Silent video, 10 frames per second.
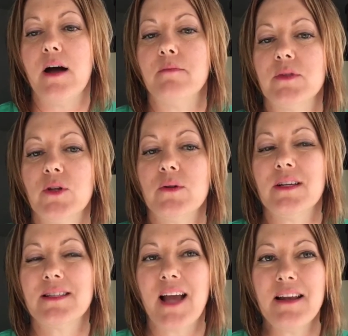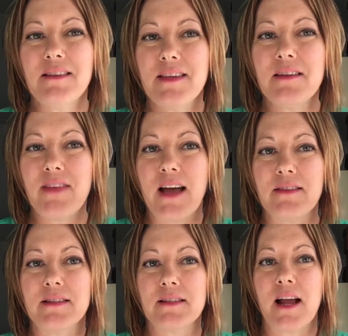So it's think of that,
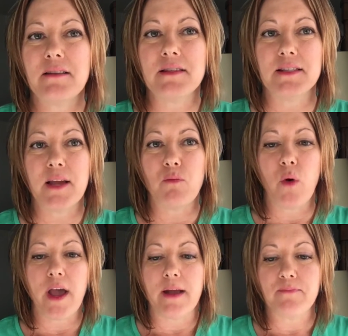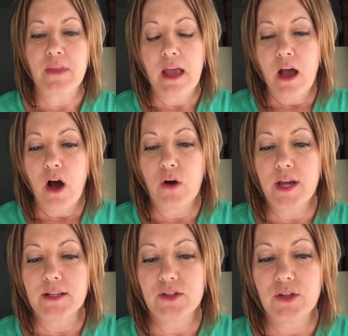this is kind of the same way.
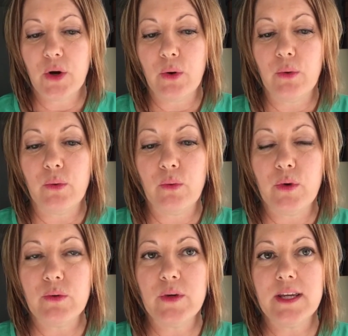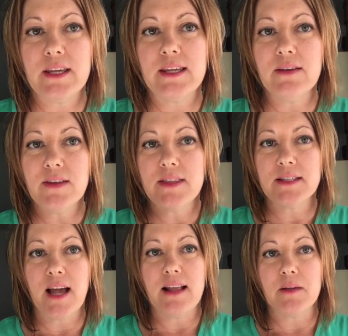Okay, so when we give it
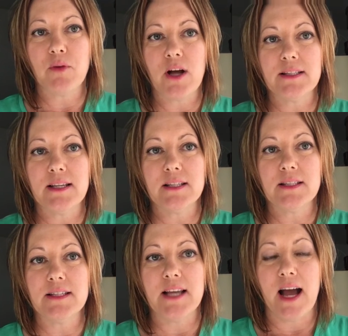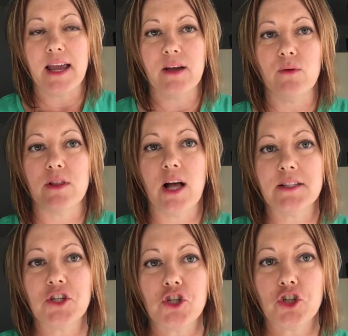this highly processed diet with
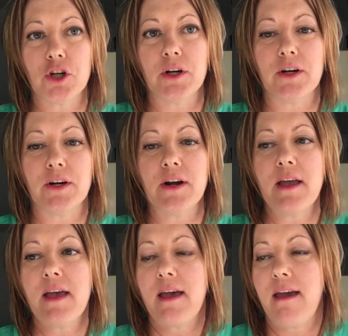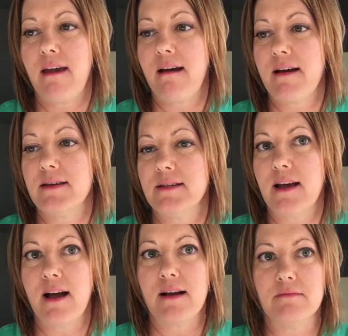lots of sugar and,
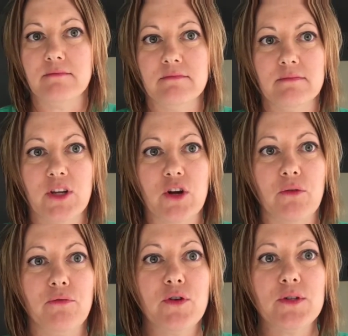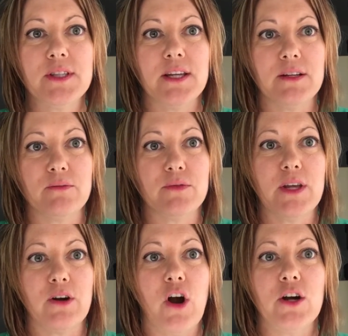foods
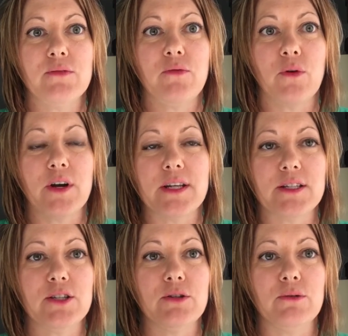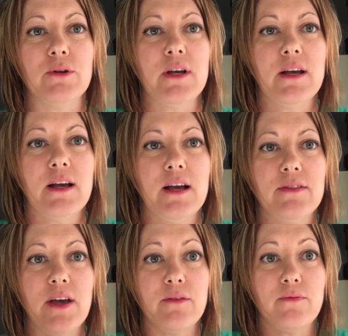that are hard for it to,
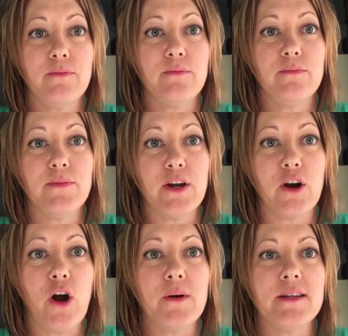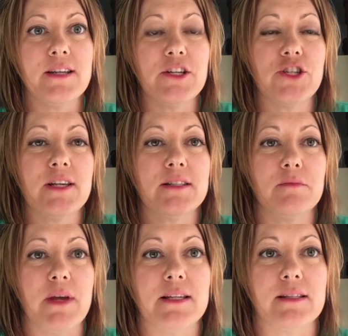that are already
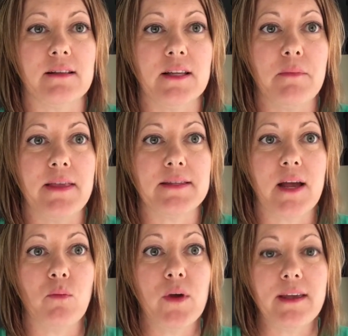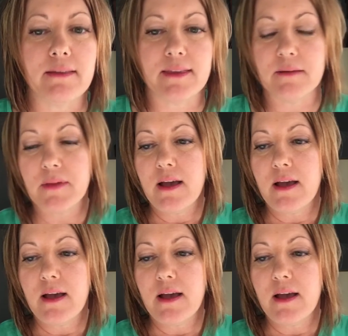digested basically by the time we get them,